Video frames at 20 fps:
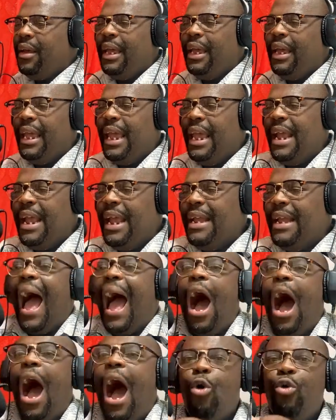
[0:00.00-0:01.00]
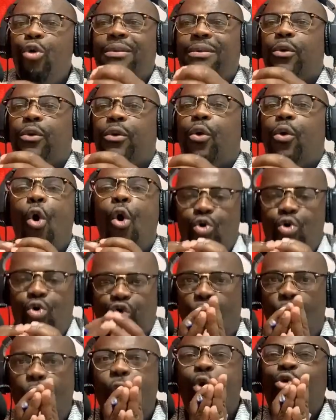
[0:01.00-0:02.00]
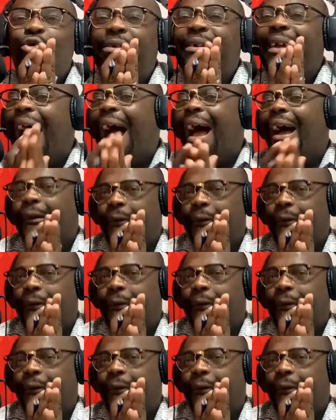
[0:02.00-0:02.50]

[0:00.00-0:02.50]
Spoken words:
It's a household altar.